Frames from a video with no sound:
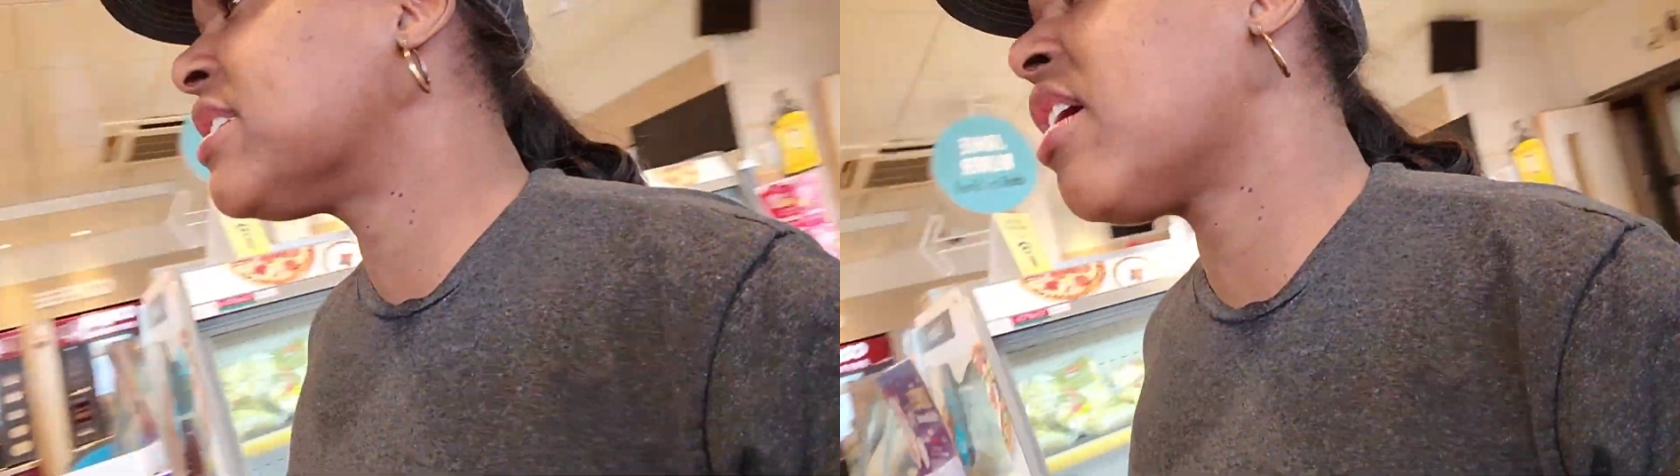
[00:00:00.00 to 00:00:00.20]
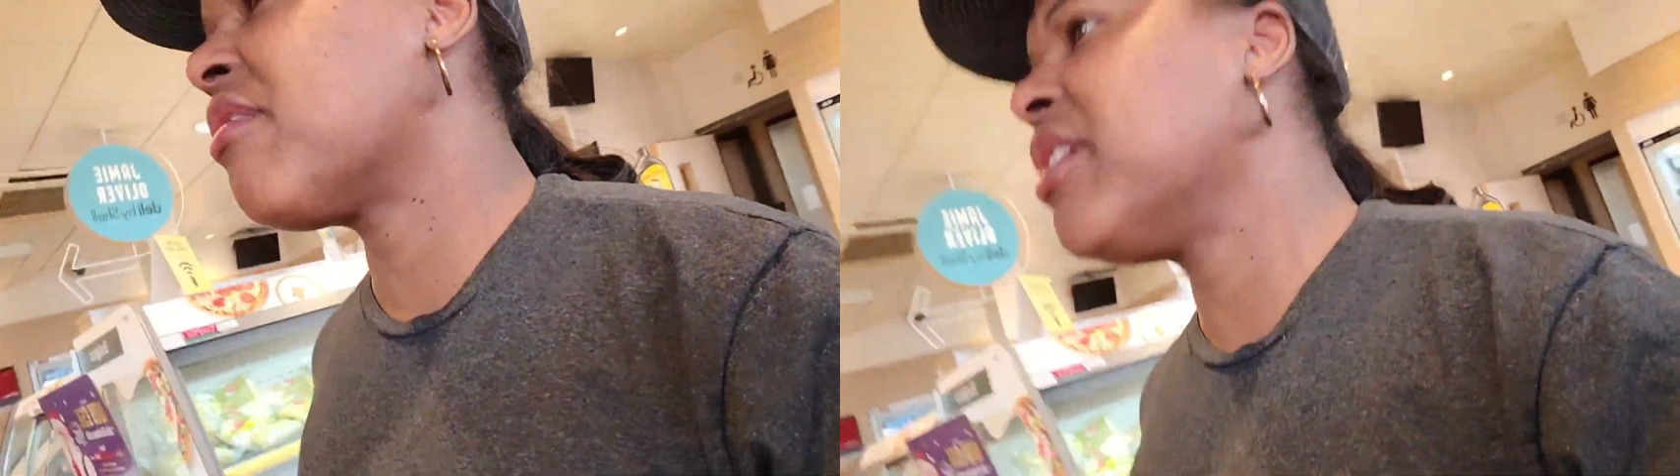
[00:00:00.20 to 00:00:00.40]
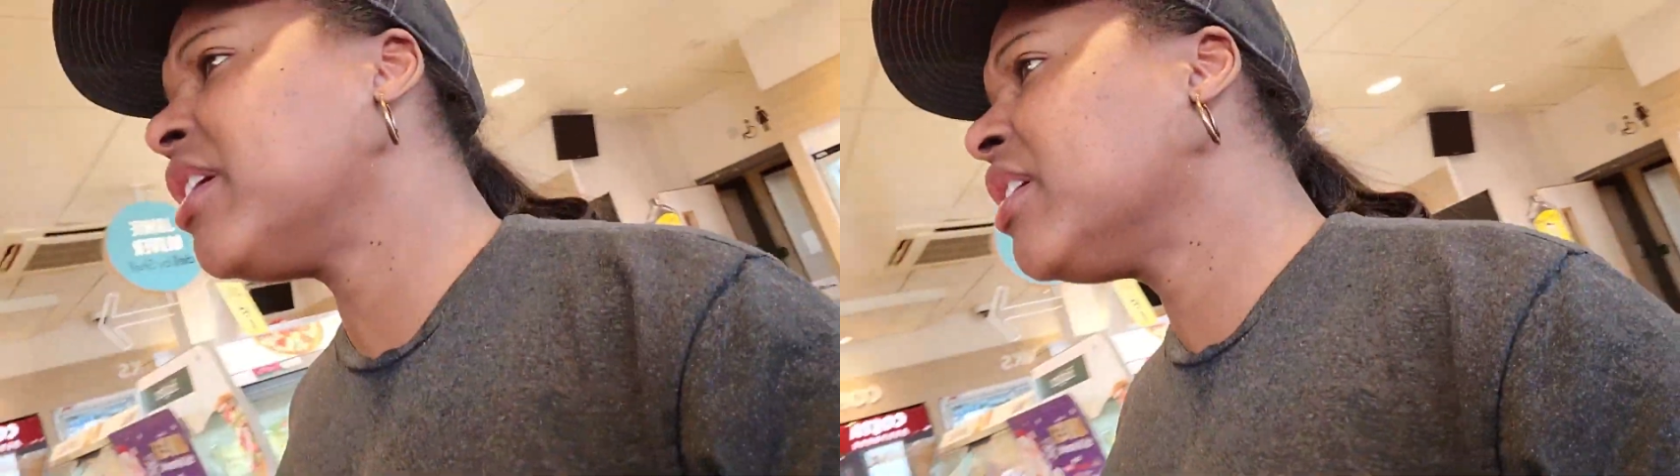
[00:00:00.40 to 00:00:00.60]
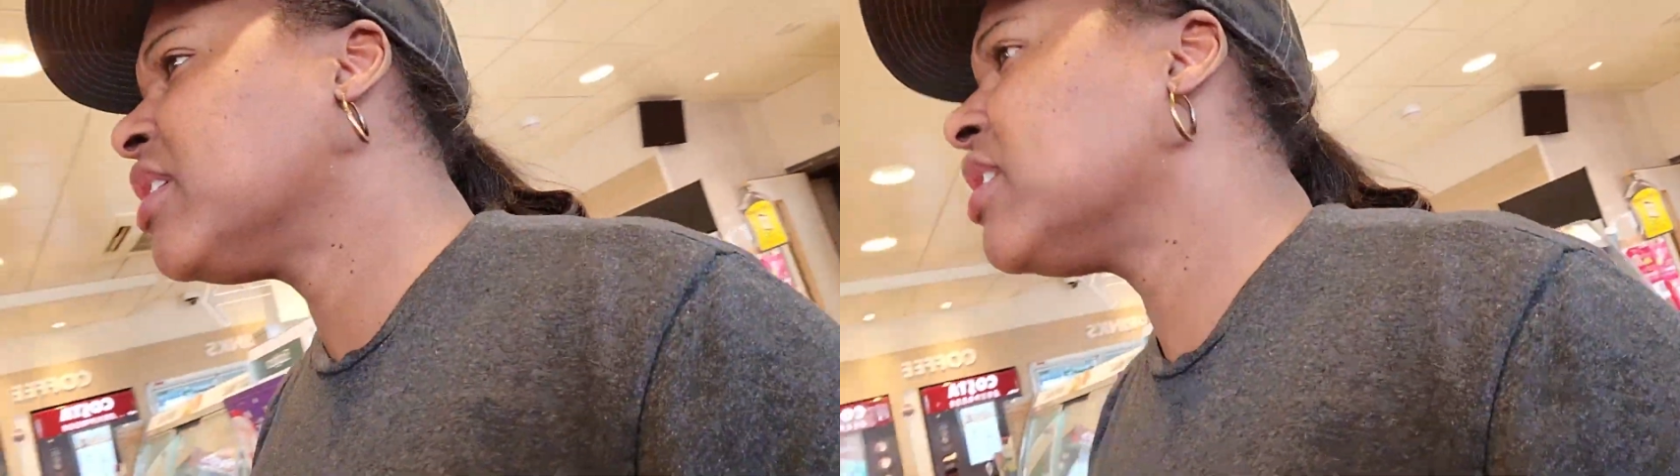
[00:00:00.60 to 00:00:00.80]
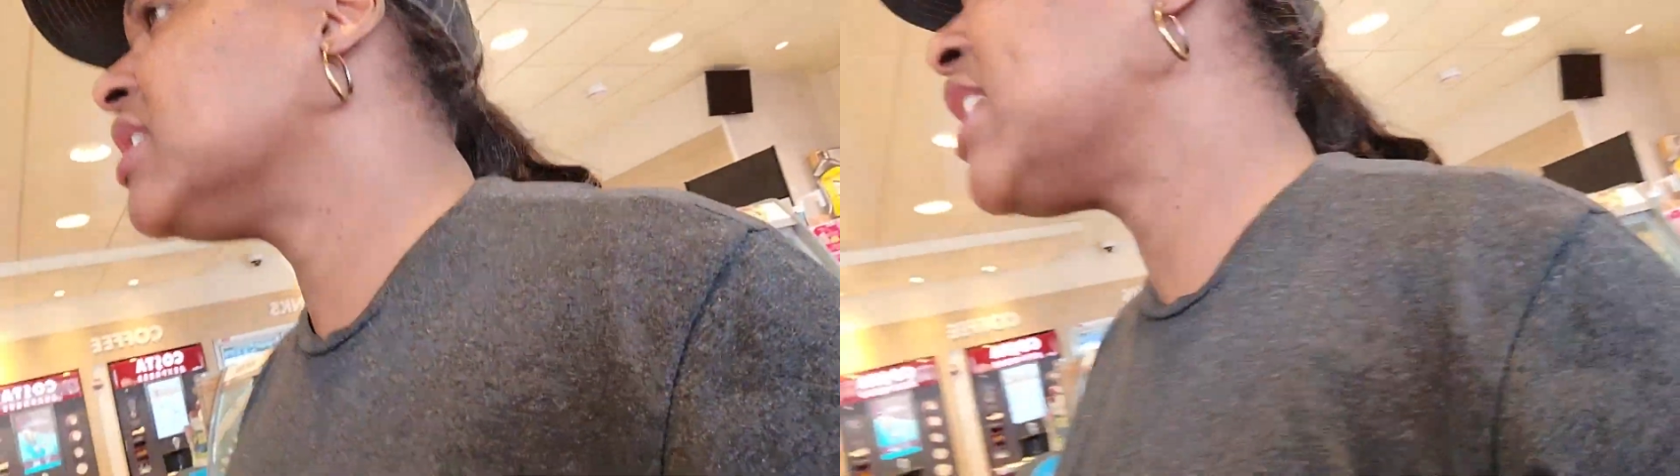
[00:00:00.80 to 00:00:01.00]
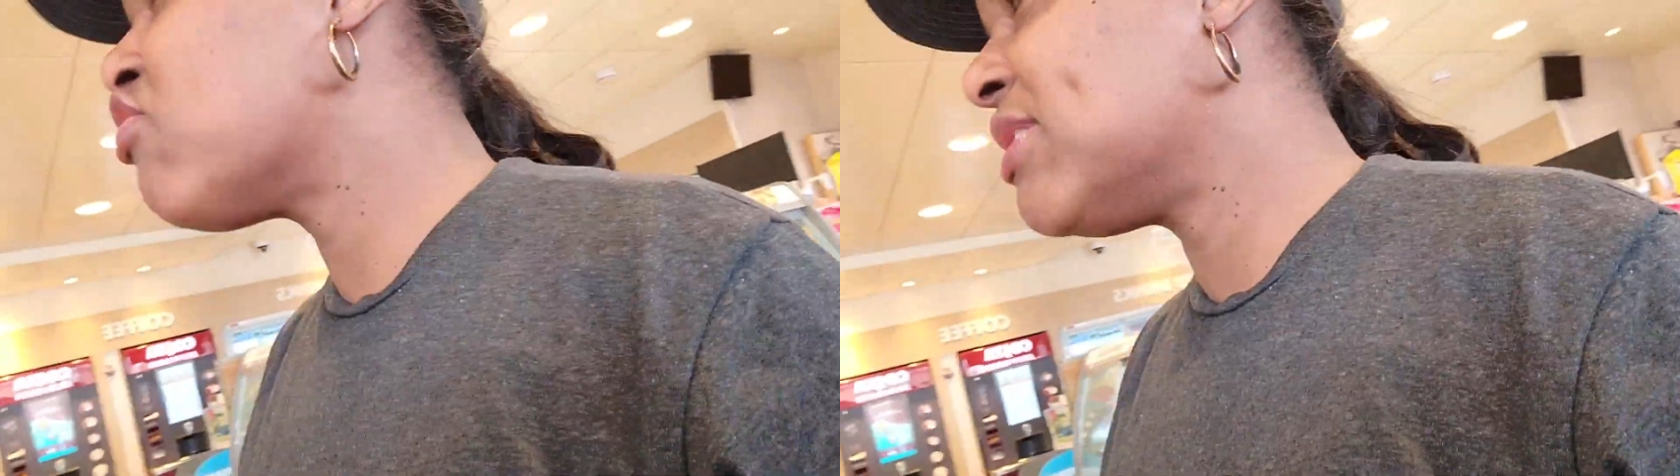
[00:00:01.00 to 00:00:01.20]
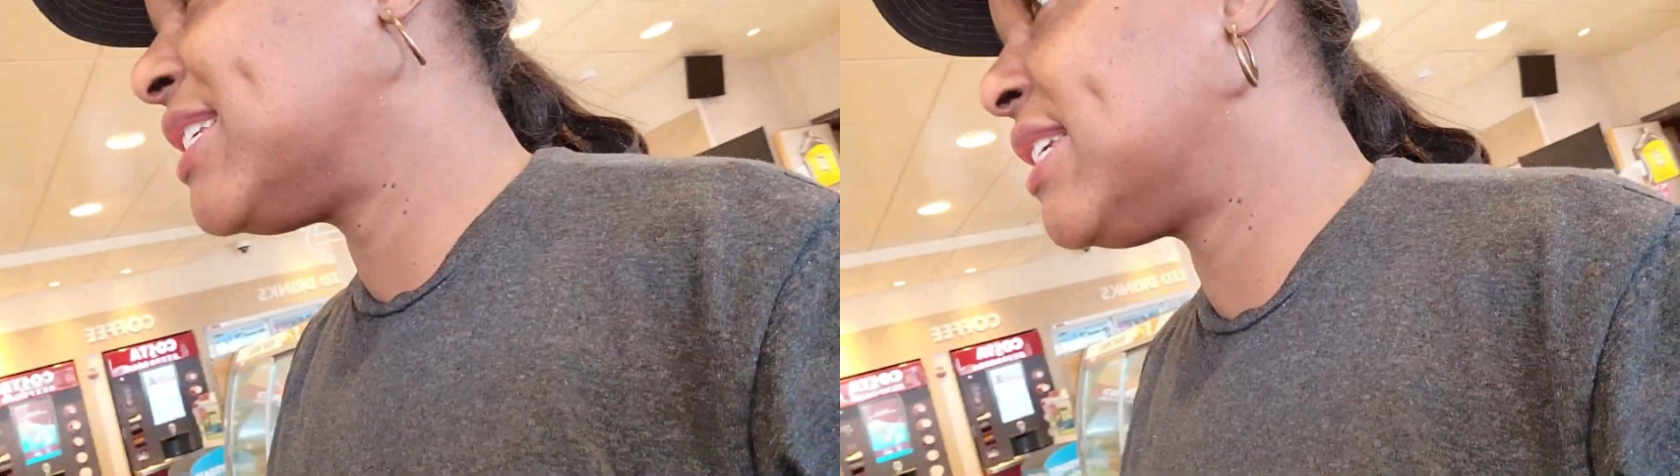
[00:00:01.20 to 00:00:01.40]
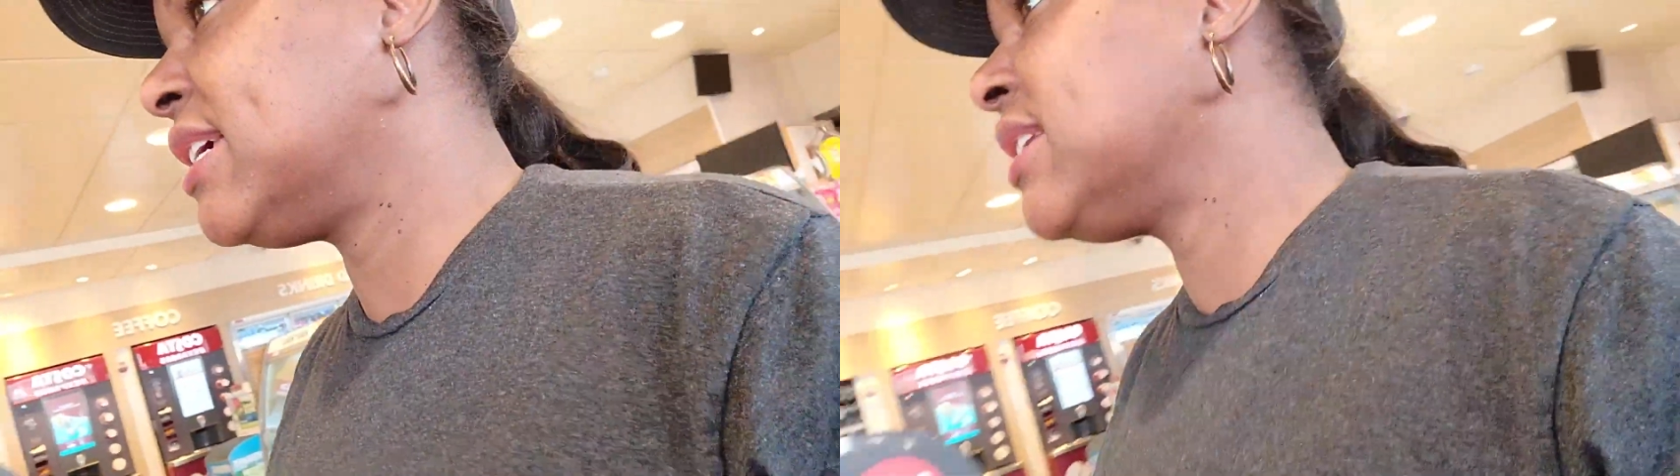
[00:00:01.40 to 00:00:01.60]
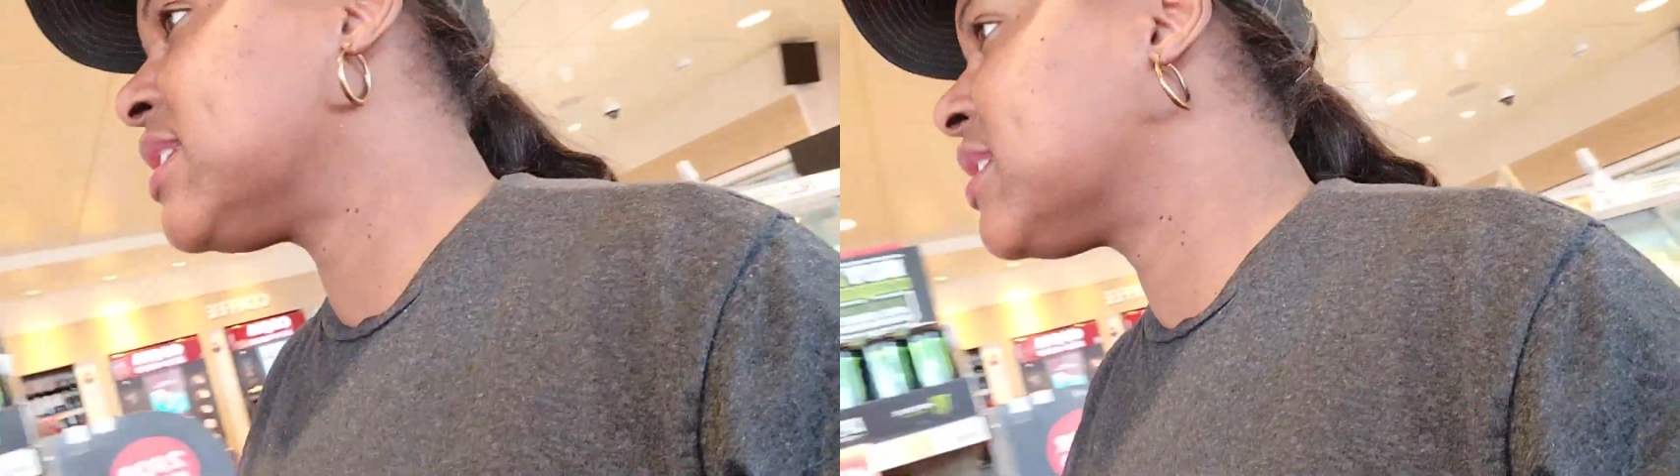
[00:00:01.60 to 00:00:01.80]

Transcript: Sorry. Is there a receipt?